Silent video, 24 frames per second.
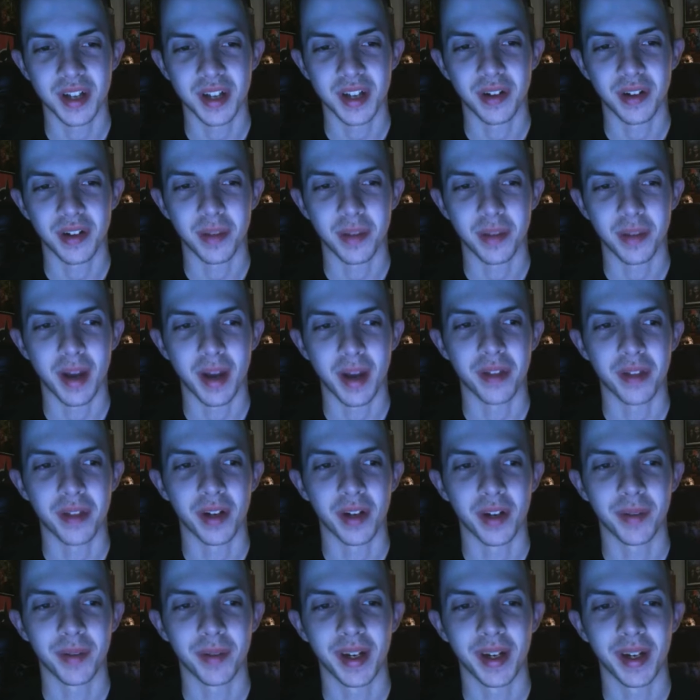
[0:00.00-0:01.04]
not really
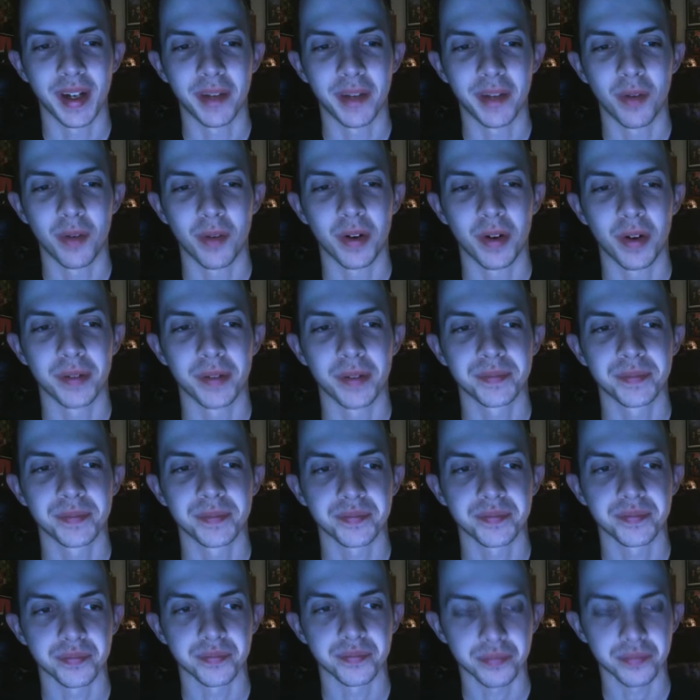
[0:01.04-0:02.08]
bothering me anymore.
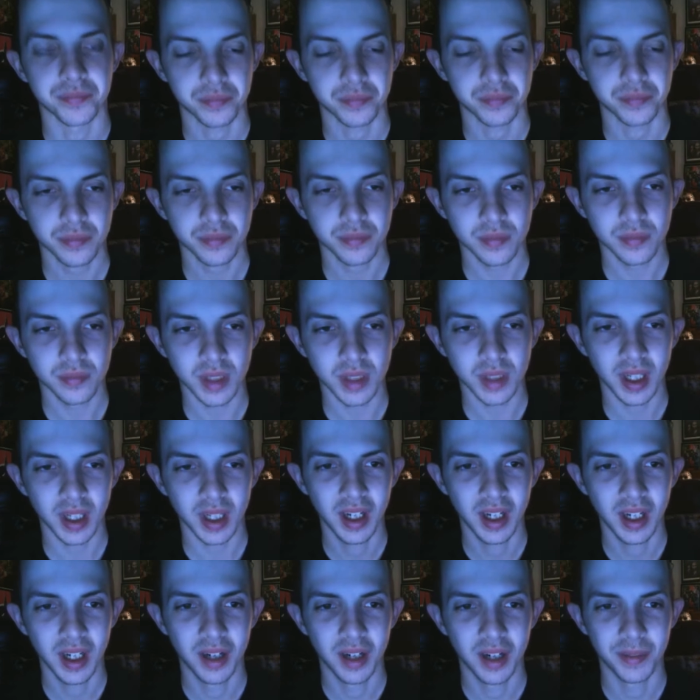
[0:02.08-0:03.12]

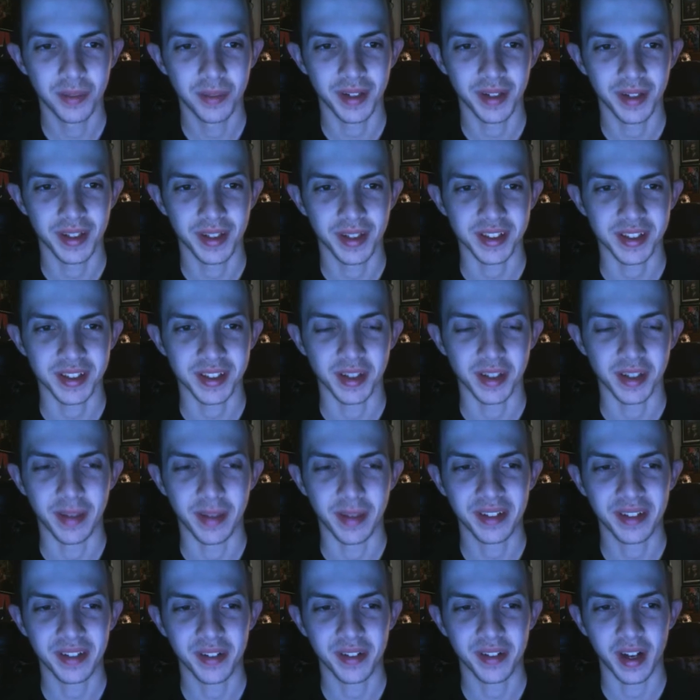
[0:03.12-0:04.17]
But in this, they
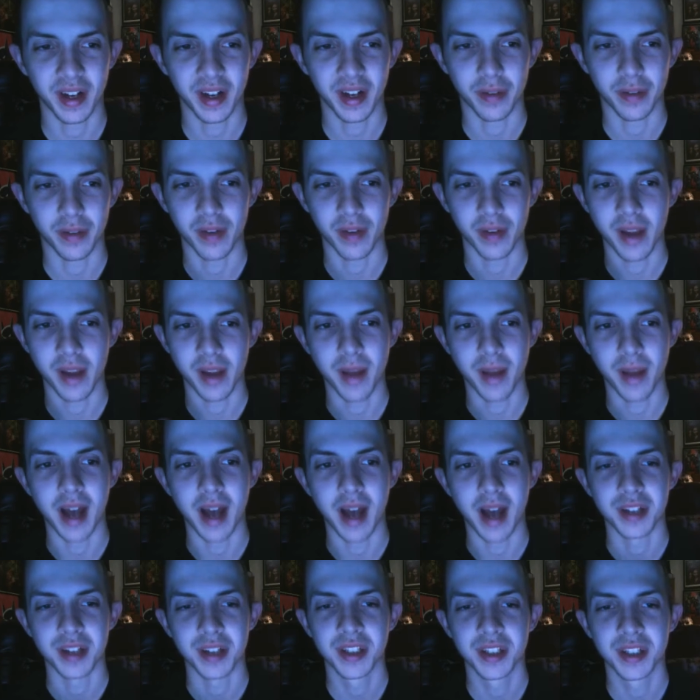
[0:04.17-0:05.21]
basically try to frame
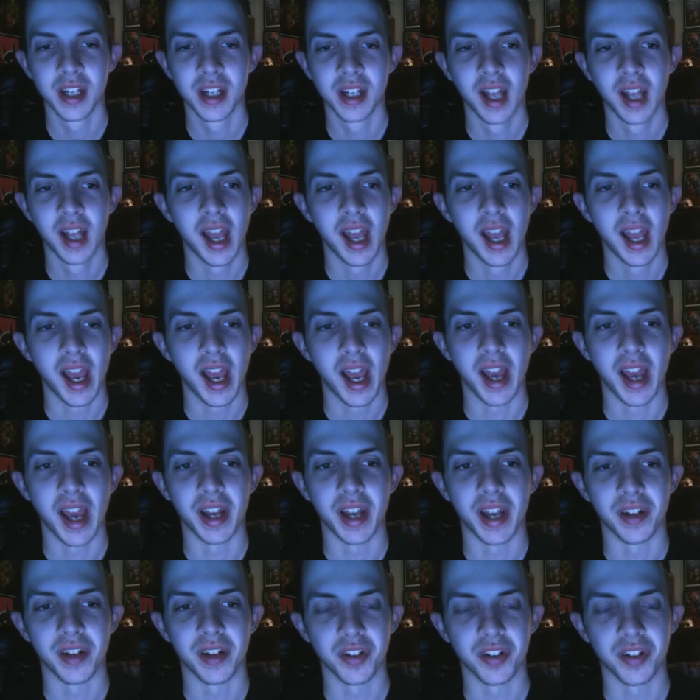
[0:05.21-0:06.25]
Ash
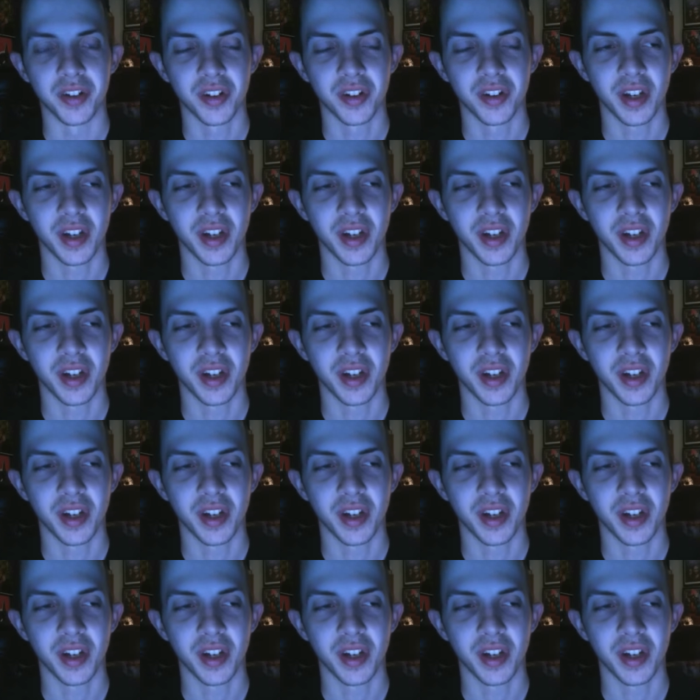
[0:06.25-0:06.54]
and,